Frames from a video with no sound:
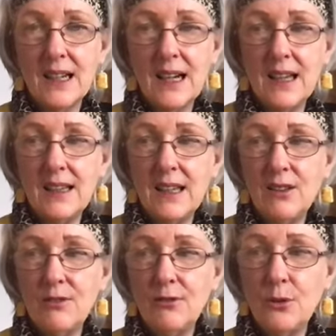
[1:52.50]
And then
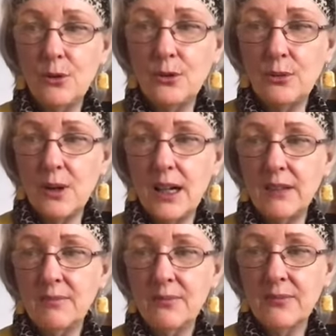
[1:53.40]
the fourth
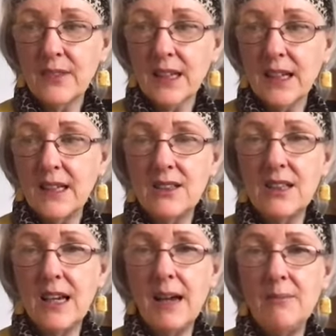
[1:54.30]
one is
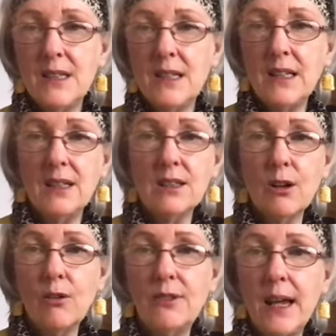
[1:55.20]
the emptiness
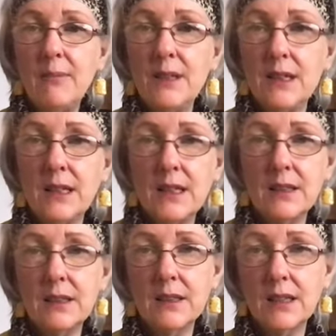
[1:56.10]
of
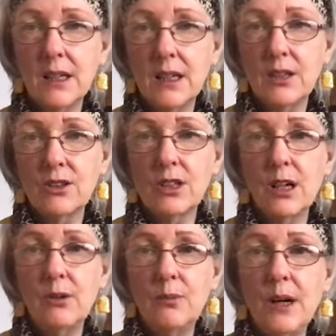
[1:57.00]
emptiness.
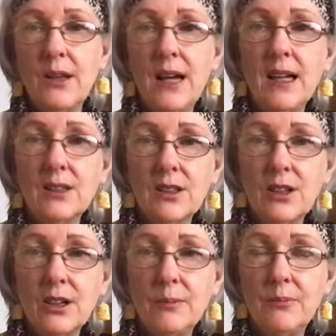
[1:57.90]
So by that
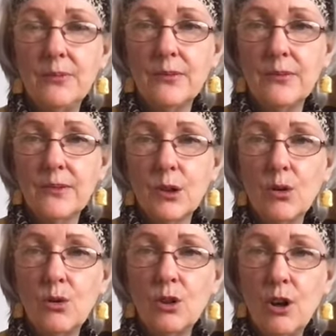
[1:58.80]
time,
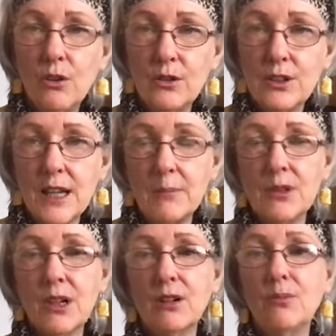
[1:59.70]
all
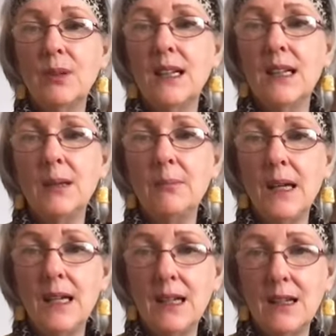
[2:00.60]
concepts are completely
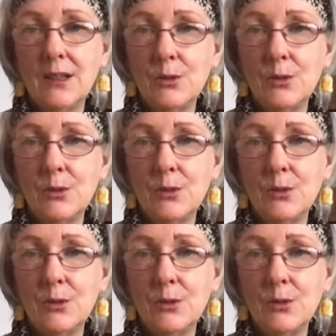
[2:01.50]
meaningless.